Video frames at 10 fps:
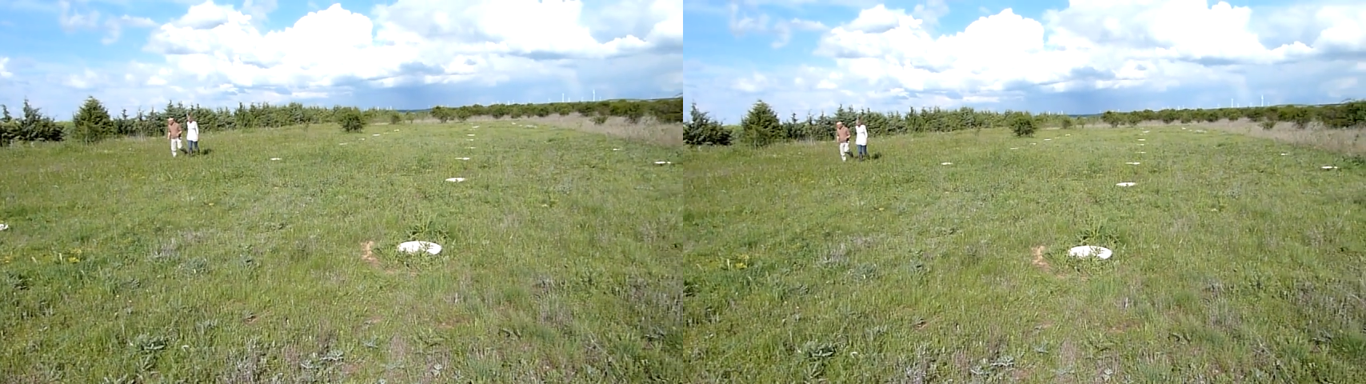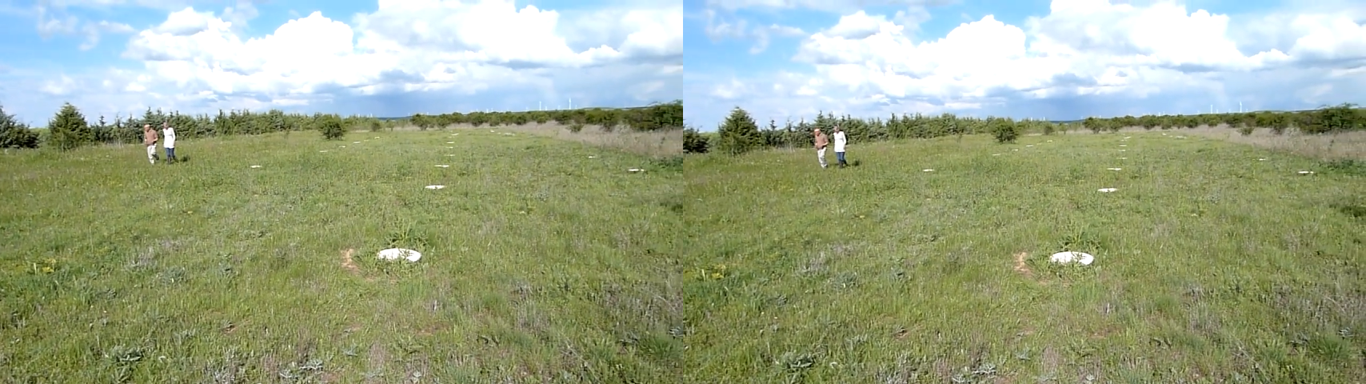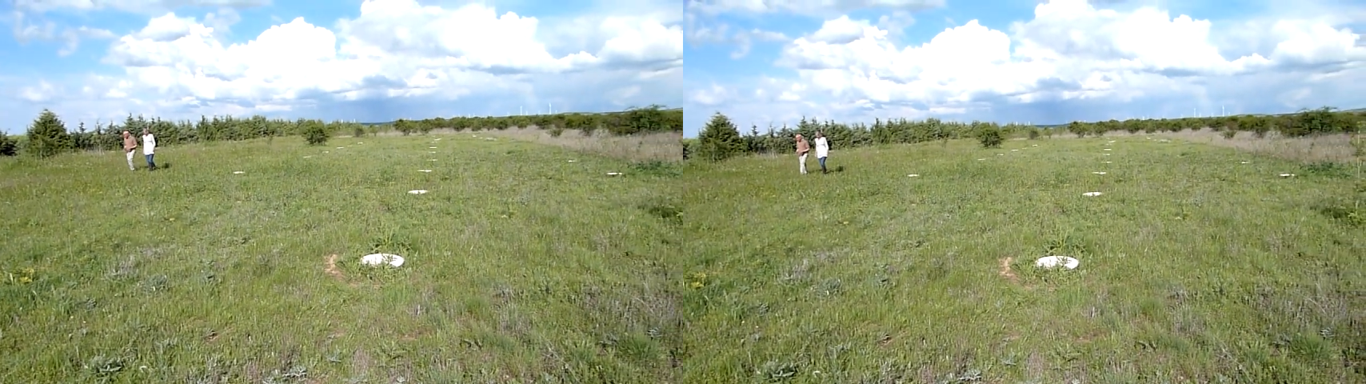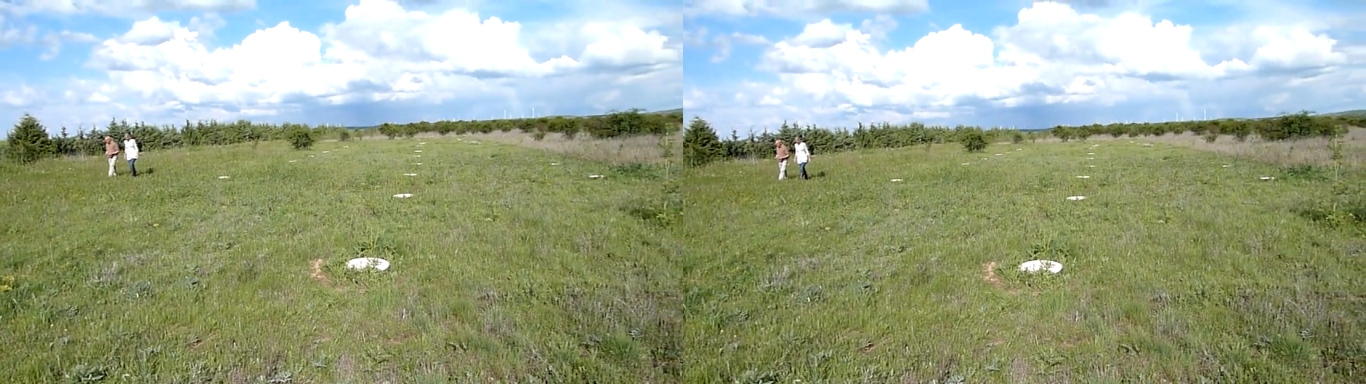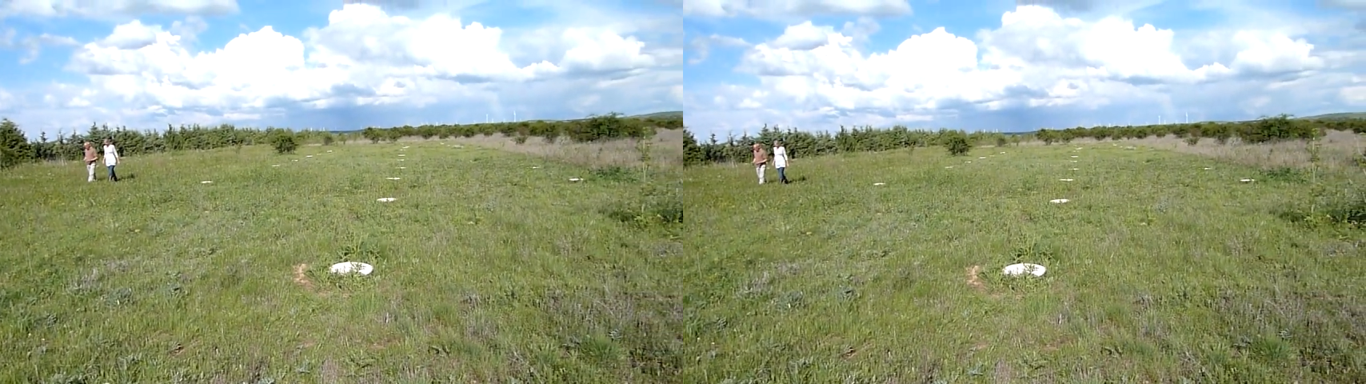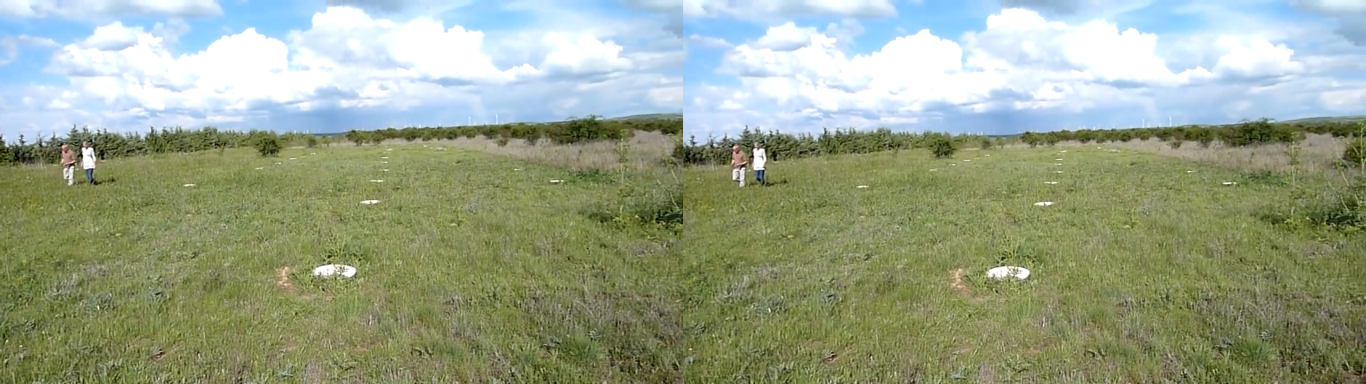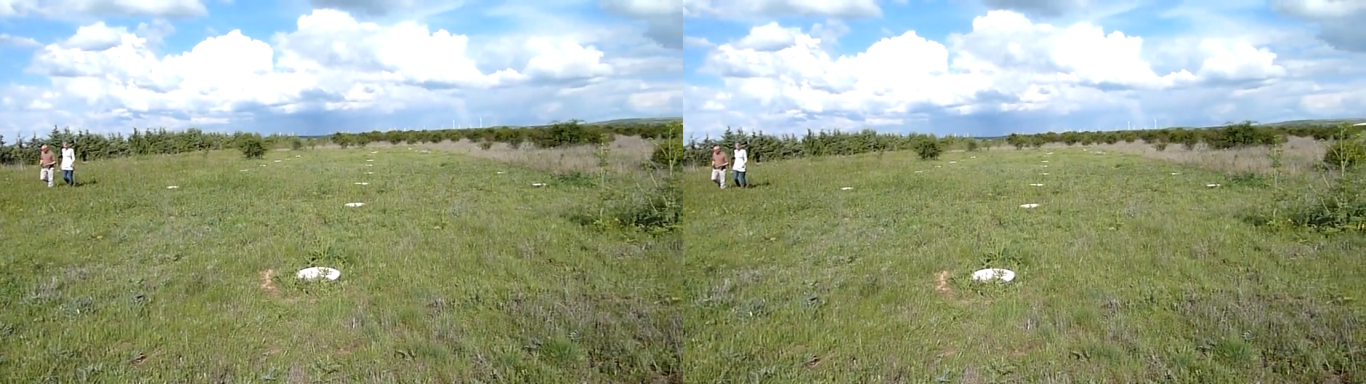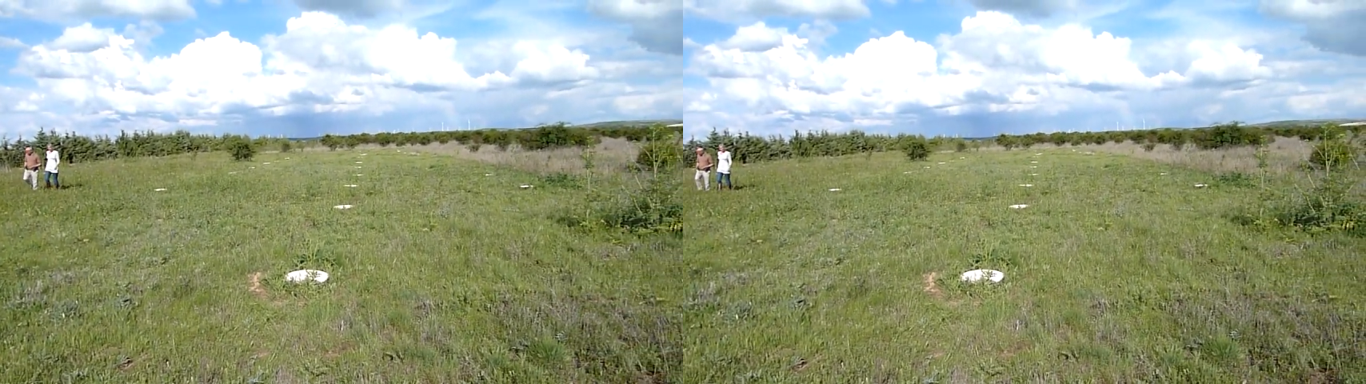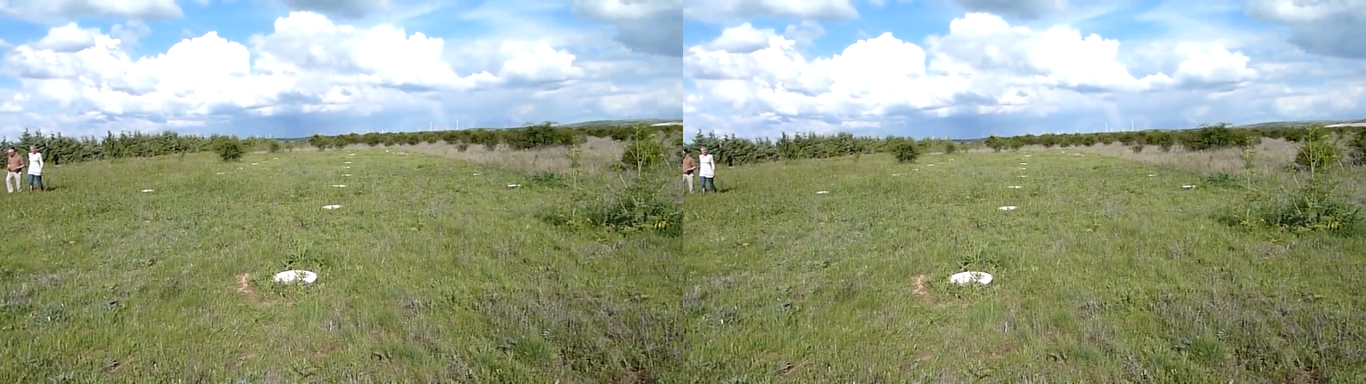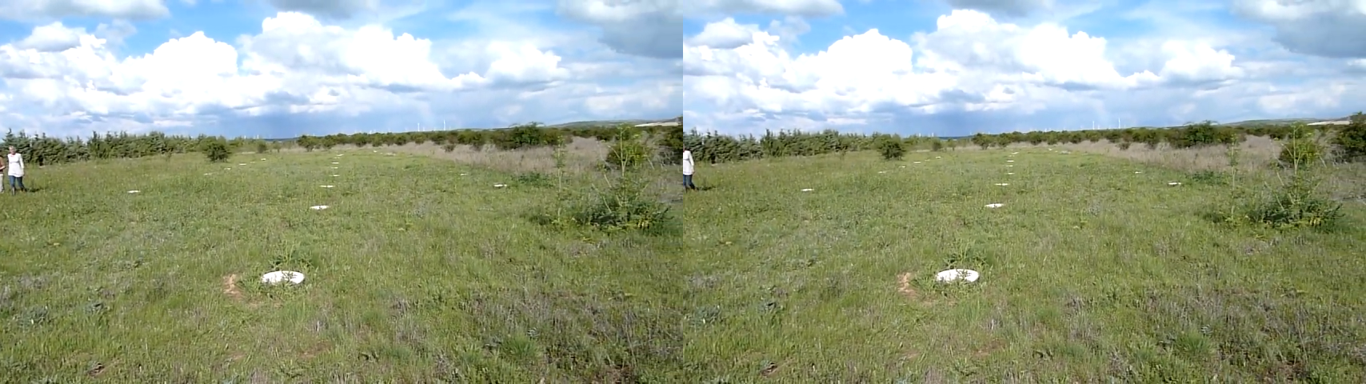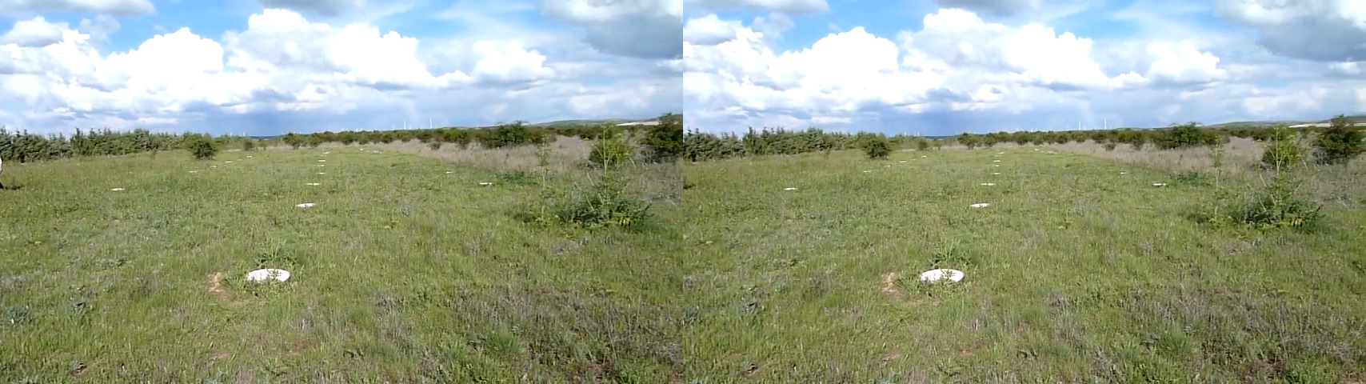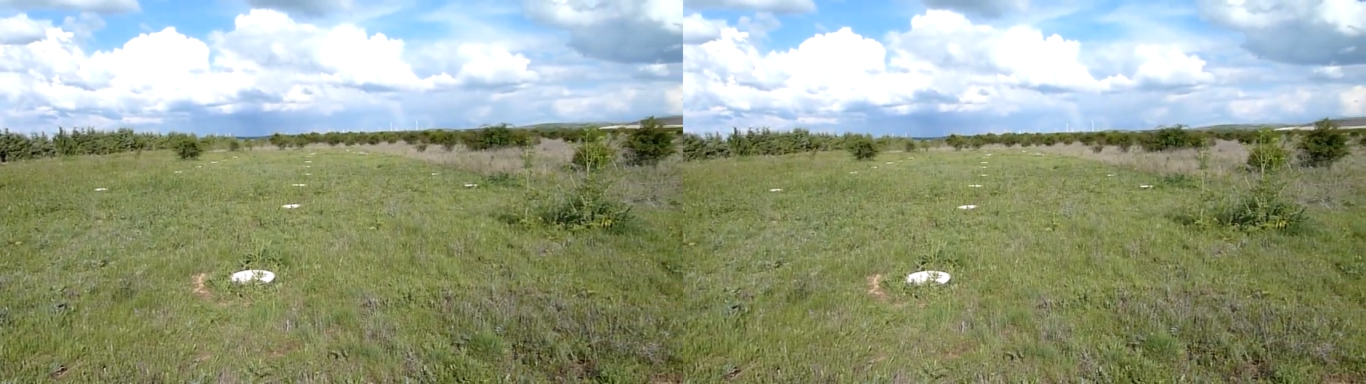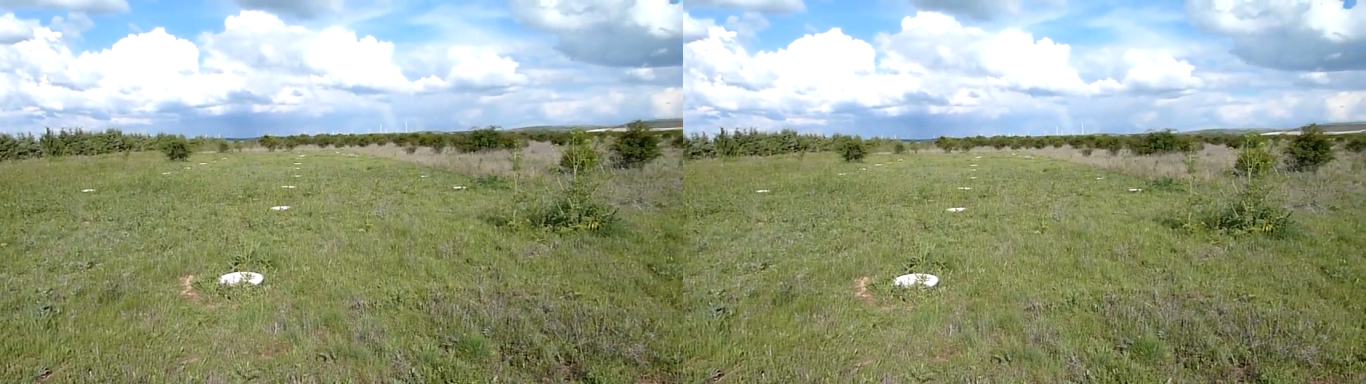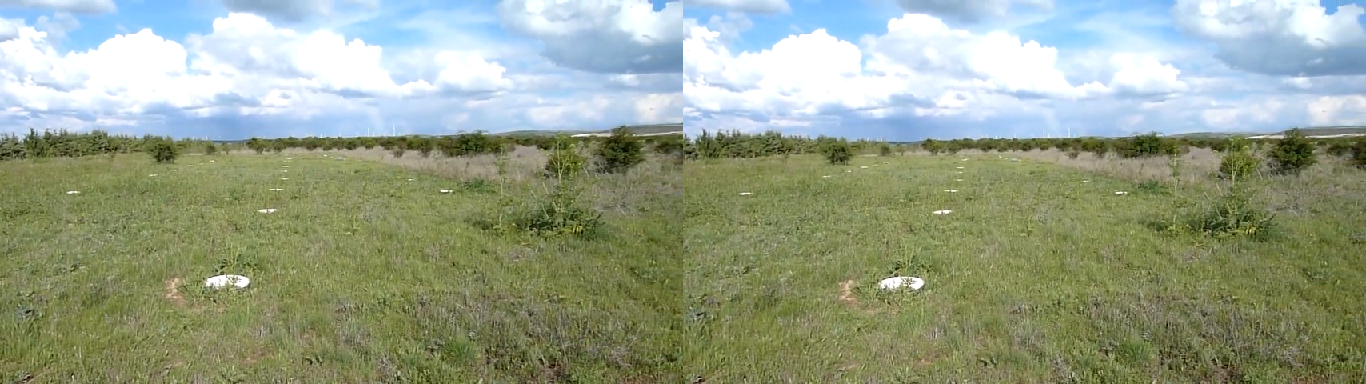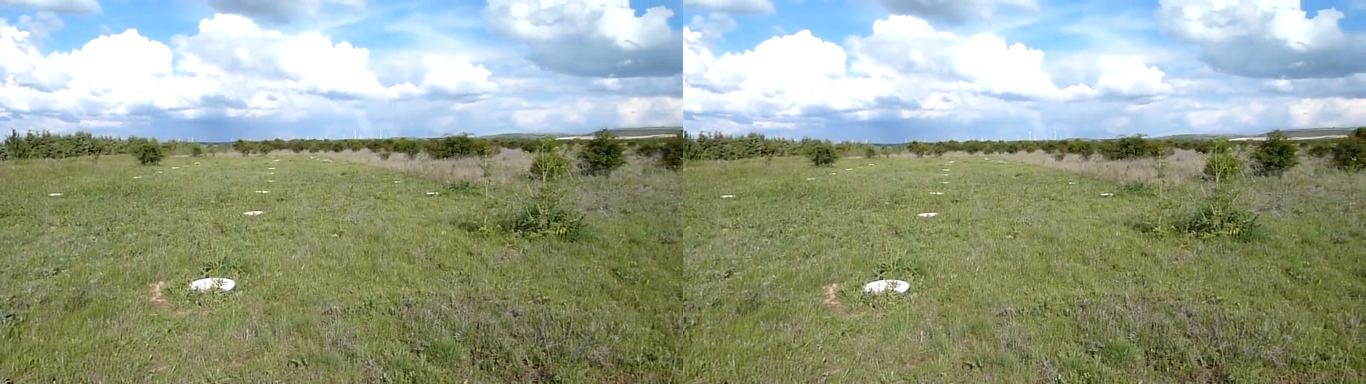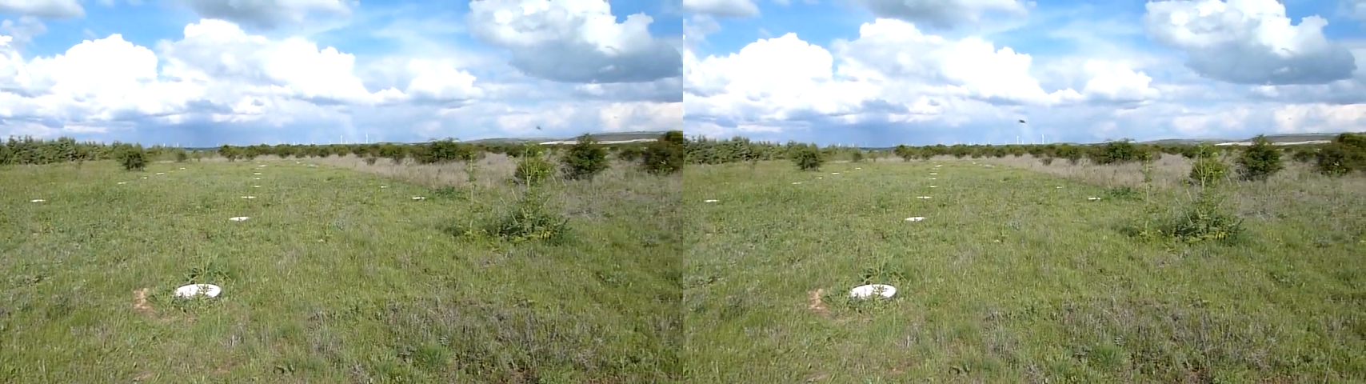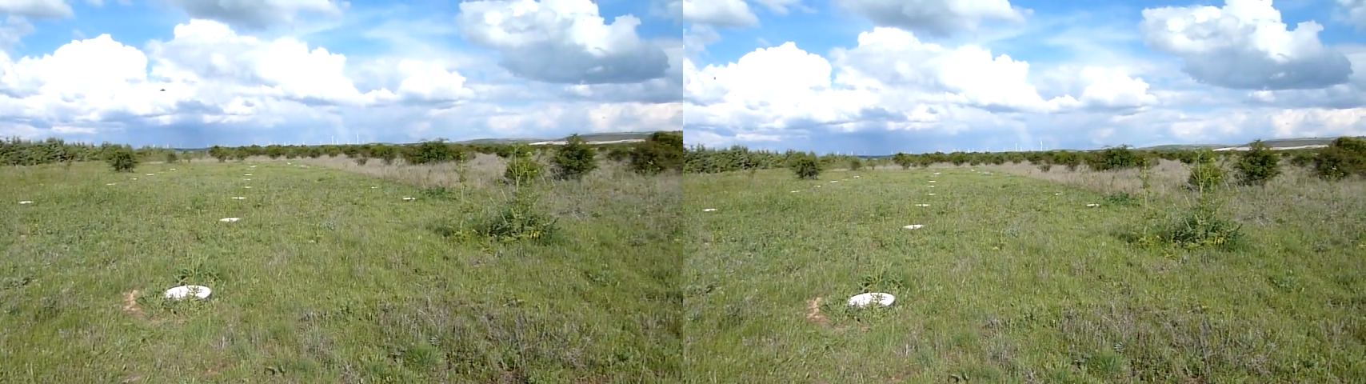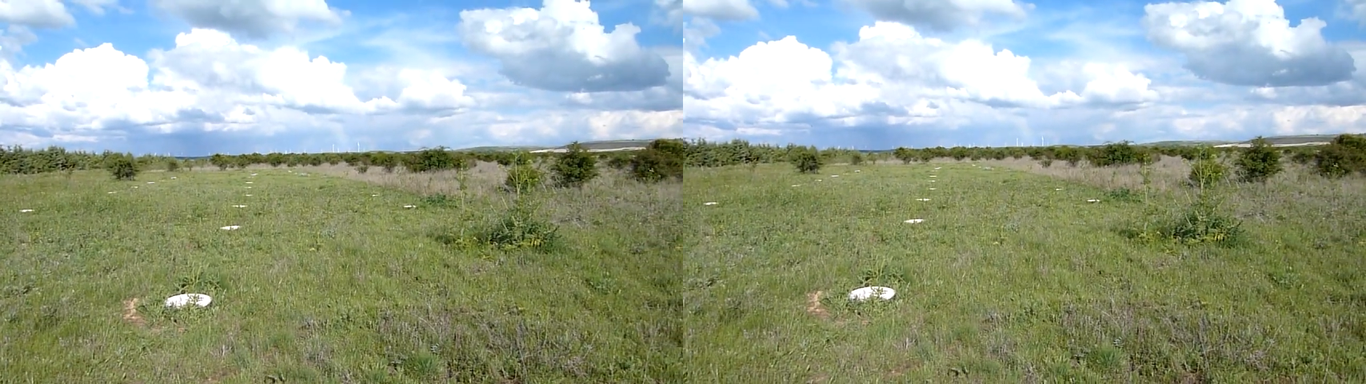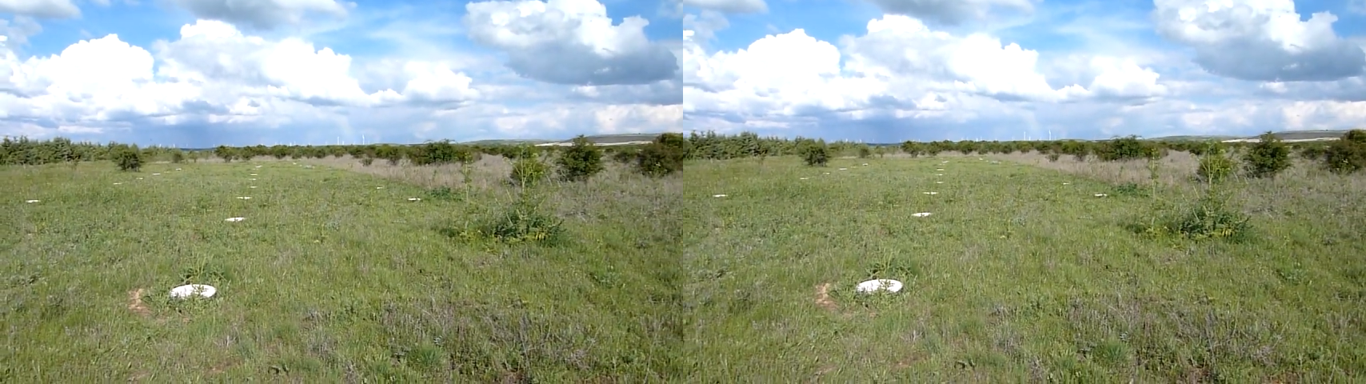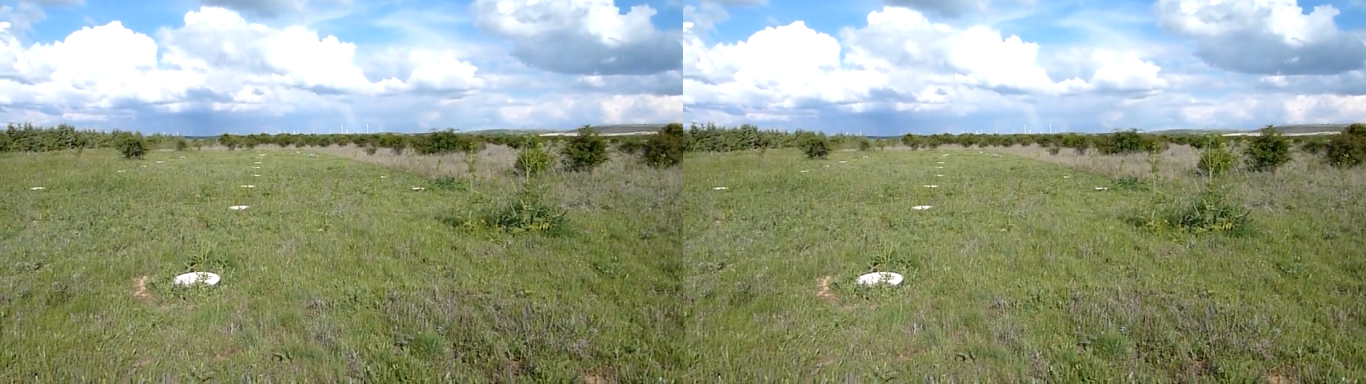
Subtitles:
(no speaker visible)